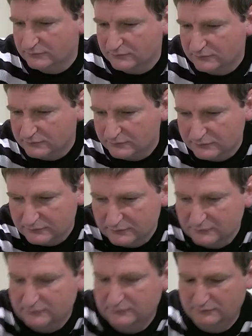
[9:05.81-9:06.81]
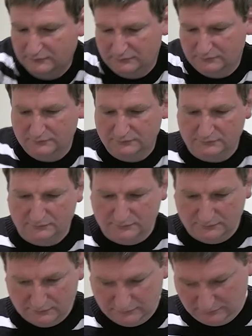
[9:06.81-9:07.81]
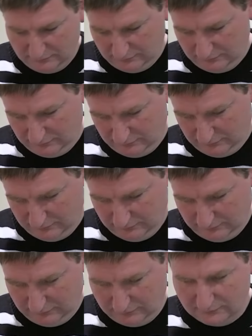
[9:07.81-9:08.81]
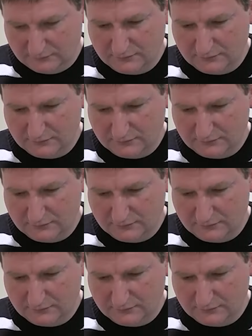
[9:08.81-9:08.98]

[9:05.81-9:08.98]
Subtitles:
No words are spoken by the person on screen.